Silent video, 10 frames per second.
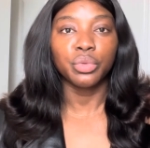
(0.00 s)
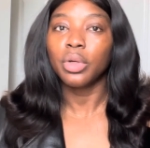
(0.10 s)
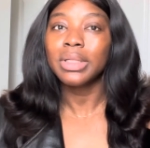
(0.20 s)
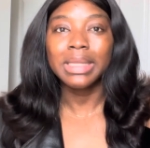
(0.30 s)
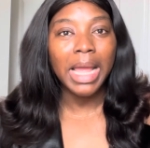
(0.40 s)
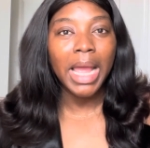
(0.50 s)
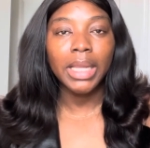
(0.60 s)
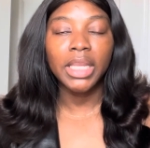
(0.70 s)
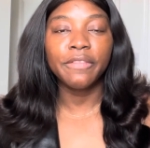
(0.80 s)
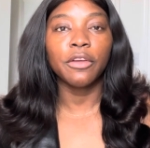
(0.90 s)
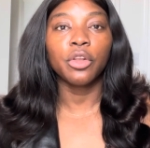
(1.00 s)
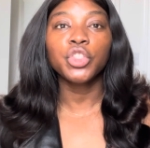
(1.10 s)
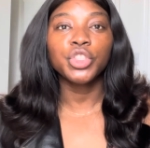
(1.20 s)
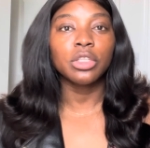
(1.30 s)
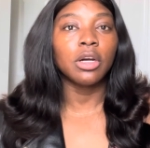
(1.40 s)
Don't lie. If you're not
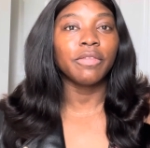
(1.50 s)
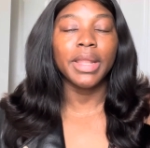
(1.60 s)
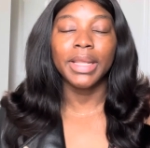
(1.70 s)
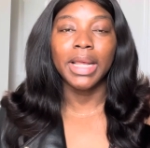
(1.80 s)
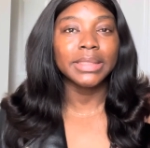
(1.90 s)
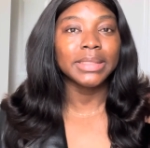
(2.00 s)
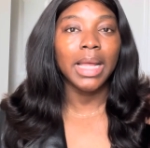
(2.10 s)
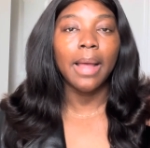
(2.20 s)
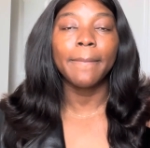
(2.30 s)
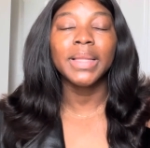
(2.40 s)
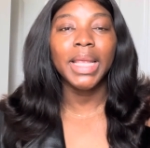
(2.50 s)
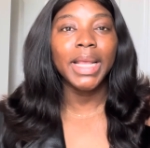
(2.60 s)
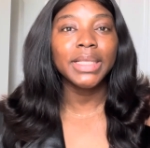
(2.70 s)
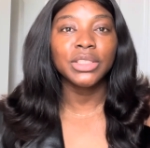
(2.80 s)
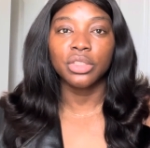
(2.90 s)
sure of any answer,
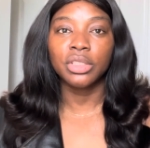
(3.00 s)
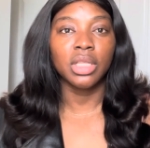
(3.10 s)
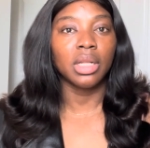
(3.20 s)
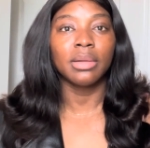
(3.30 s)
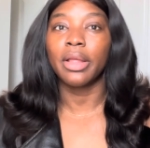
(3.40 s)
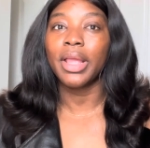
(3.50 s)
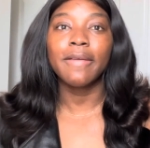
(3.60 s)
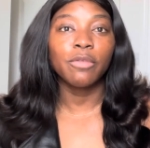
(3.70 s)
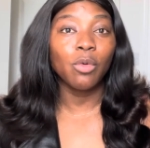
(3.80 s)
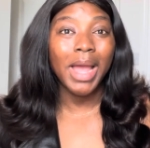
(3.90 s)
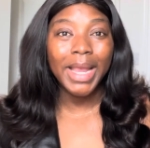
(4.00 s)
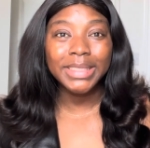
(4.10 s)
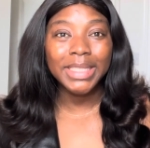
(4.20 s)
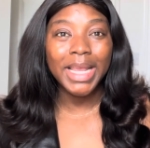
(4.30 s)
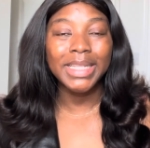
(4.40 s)
please just tell them that you have no
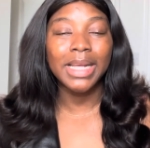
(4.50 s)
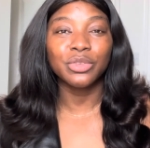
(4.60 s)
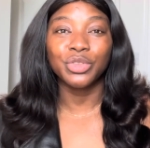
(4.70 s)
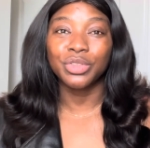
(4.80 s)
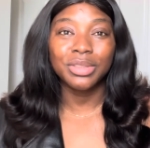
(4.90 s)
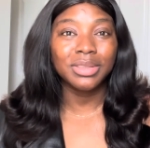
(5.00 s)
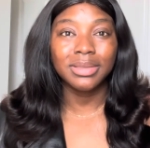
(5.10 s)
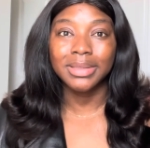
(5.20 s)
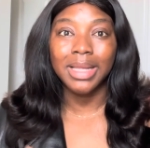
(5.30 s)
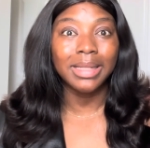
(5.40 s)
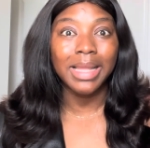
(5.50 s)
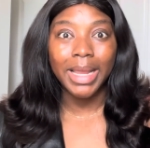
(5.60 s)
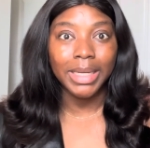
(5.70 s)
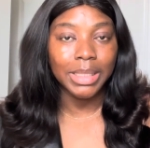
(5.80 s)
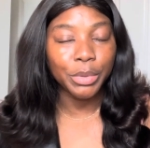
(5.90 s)
idea than to just start lying.